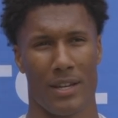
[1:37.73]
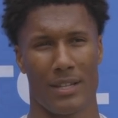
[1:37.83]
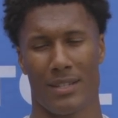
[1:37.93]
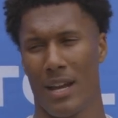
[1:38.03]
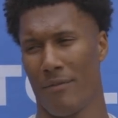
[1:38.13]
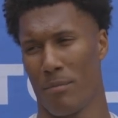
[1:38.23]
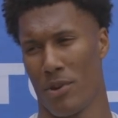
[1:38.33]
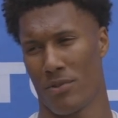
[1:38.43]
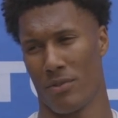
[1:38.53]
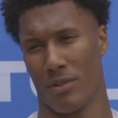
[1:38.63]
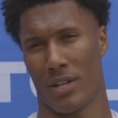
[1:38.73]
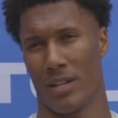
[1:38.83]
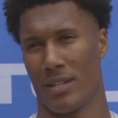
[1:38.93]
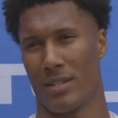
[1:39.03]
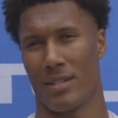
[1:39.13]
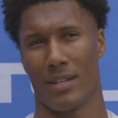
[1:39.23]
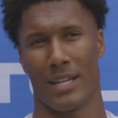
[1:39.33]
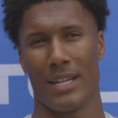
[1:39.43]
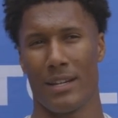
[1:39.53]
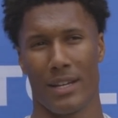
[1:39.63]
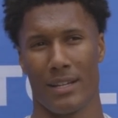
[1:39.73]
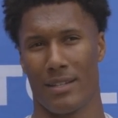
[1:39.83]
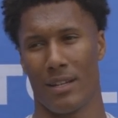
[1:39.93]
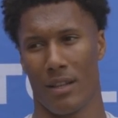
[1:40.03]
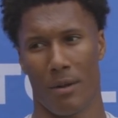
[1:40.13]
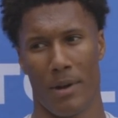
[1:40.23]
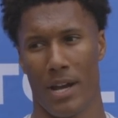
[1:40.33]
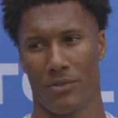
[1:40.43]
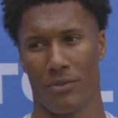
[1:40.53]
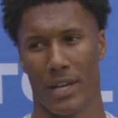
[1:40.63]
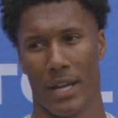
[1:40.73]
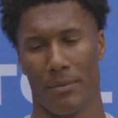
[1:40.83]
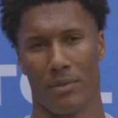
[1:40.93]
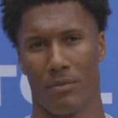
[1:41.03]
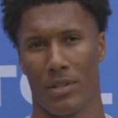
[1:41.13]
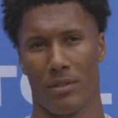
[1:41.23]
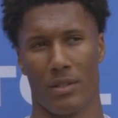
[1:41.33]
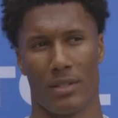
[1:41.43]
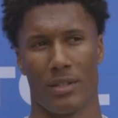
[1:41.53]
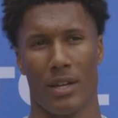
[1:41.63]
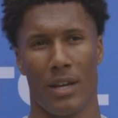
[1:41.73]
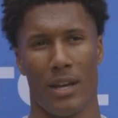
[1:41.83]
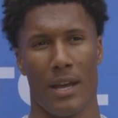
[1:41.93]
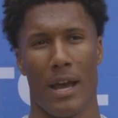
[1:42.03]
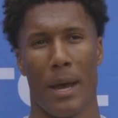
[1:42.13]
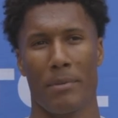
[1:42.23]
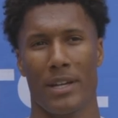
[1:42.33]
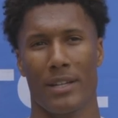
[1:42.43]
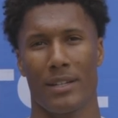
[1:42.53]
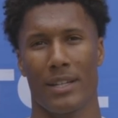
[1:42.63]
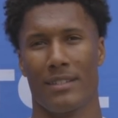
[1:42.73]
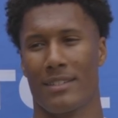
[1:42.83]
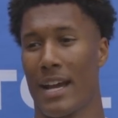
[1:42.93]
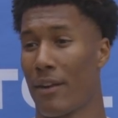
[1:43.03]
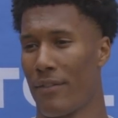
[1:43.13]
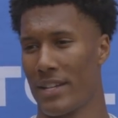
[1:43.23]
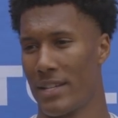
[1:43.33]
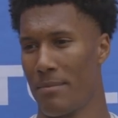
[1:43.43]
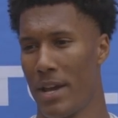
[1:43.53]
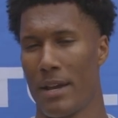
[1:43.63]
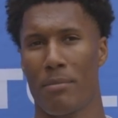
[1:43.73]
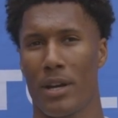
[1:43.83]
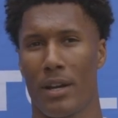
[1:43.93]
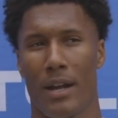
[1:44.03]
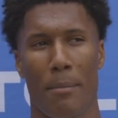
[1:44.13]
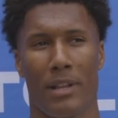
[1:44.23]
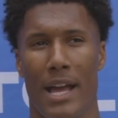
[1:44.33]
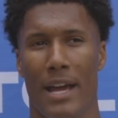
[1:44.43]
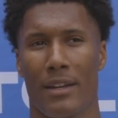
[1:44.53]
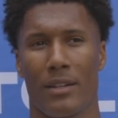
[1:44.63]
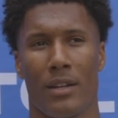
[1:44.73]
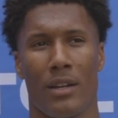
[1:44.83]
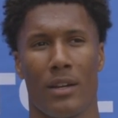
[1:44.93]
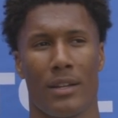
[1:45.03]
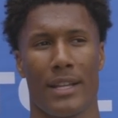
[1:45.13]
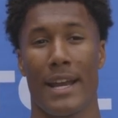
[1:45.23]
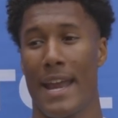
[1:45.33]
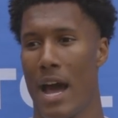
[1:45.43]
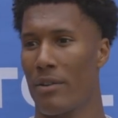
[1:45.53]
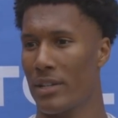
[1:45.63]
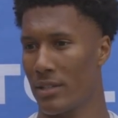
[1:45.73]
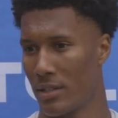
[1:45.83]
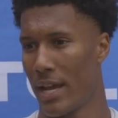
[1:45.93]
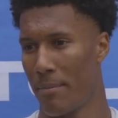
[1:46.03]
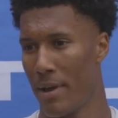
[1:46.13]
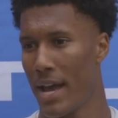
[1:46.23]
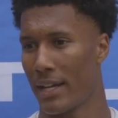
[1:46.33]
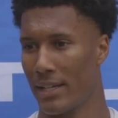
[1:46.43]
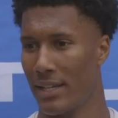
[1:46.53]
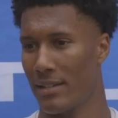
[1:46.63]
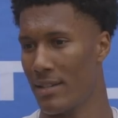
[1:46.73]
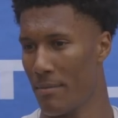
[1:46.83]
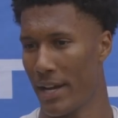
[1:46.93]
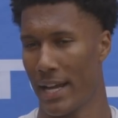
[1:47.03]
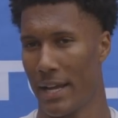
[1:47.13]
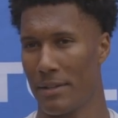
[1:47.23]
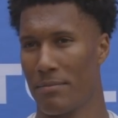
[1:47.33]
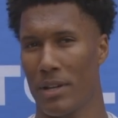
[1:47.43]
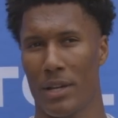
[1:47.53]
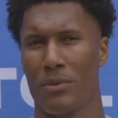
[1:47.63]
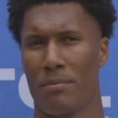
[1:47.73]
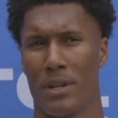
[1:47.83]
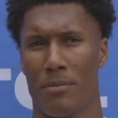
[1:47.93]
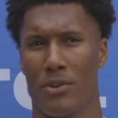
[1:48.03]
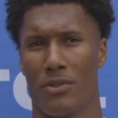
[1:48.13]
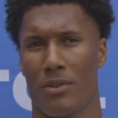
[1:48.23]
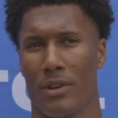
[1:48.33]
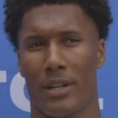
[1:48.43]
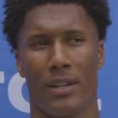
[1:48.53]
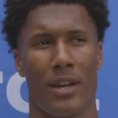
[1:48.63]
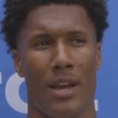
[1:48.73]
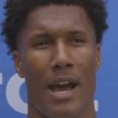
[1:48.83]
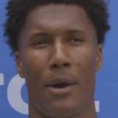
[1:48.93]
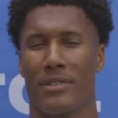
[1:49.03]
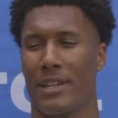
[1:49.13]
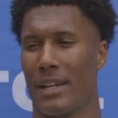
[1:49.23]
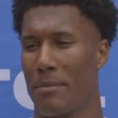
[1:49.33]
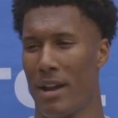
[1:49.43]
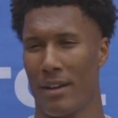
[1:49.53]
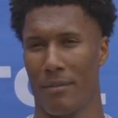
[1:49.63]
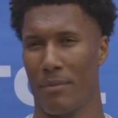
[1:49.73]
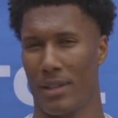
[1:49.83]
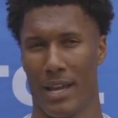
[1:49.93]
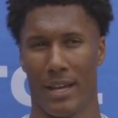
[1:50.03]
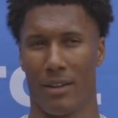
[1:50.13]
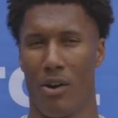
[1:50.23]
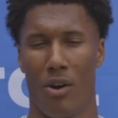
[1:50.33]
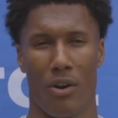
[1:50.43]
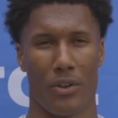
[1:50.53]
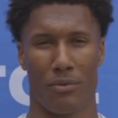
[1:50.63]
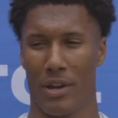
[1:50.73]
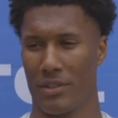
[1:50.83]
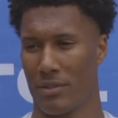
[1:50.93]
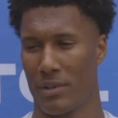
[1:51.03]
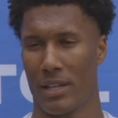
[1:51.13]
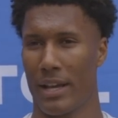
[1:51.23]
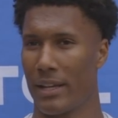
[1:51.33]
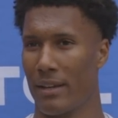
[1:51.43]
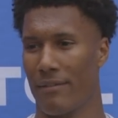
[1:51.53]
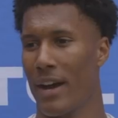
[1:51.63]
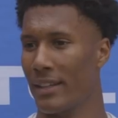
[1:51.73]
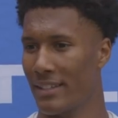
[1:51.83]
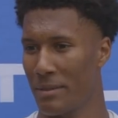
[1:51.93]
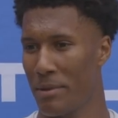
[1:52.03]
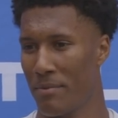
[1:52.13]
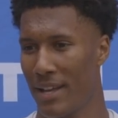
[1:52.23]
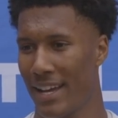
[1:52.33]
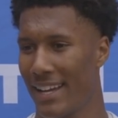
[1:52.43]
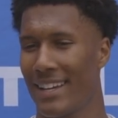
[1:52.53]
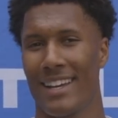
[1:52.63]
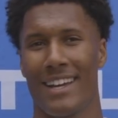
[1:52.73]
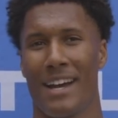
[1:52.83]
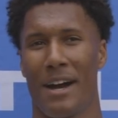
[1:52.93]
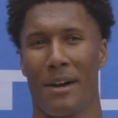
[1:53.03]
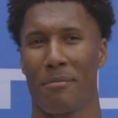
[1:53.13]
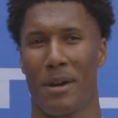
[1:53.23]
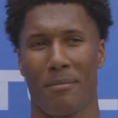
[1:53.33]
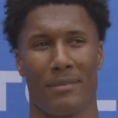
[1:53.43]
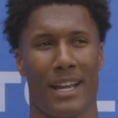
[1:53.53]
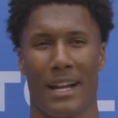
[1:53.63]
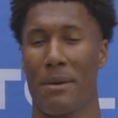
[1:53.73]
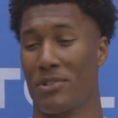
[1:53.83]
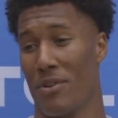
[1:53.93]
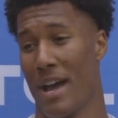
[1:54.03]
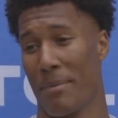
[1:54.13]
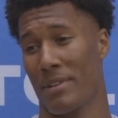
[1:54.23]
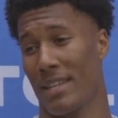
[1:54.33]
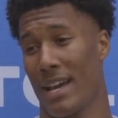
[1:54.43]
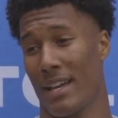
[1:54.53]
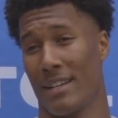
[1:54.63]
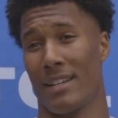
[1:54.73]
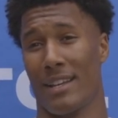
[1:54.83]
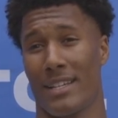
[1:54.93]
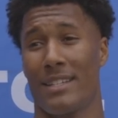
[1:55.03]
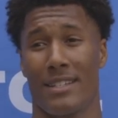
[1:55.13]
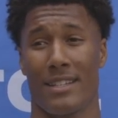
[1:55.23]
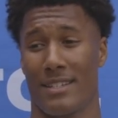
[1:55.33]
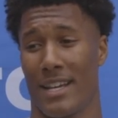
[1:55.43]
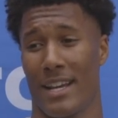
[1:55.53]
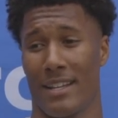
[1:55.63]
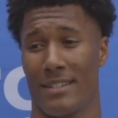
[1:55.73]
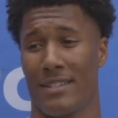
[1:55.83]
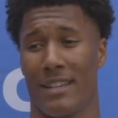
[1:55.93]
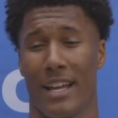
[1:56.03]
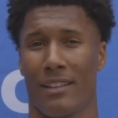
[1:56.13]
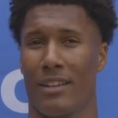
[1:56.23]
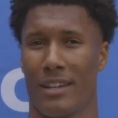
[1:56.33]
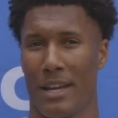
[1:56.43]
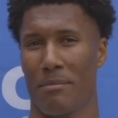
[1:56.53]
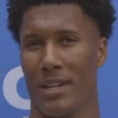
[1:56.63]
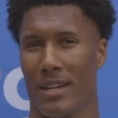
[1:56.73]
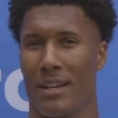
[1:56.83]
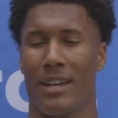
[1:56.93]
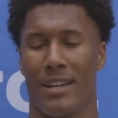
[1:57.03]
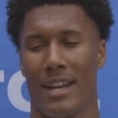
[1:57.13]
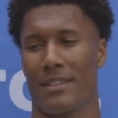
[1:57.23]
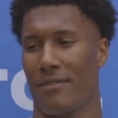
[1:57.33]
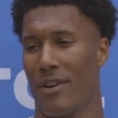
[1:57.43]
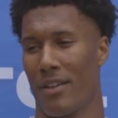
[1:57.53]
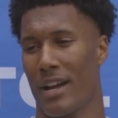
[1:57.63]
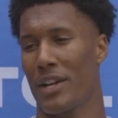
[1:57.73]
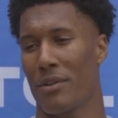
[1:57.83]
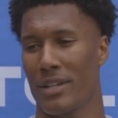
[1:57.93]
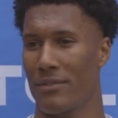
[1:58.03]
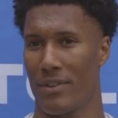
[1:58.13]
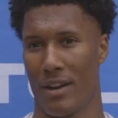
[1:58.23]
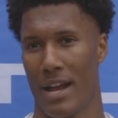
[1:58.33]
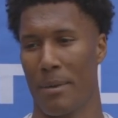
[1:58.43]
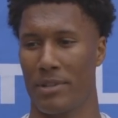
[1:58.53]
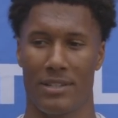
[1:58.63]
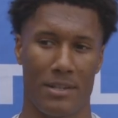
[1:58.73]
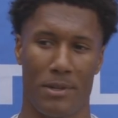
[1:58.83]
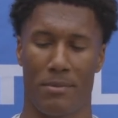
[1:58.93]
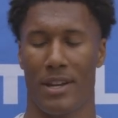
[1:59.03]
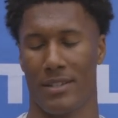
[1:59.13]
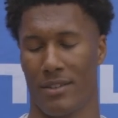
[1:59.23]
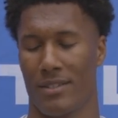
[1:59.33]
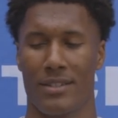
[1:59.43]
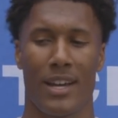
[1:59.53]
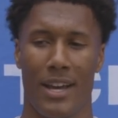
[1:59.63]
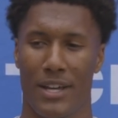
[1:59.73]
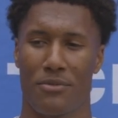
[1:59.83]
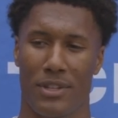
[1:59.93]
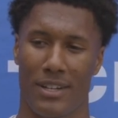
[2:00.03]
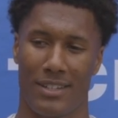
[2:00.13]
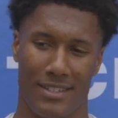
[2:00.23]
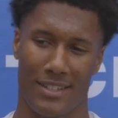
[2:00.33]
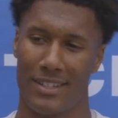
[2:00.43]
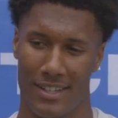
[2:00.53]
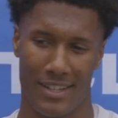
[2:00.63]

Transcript: it's kind of emotional because he didn't get to see a lot of my high school games, which was, I mean, it's a sacrifice he made, but I'm glad that now he's came back and he can see my gains. But it was pretty emotional, and I was thinking about it like all throughout this week. Like he finally see me play. Um, I'm, like I'm so happy that he's in the stands, like looking at me, and as a father, I know he's very happy to see me play. So it's it's really good to see.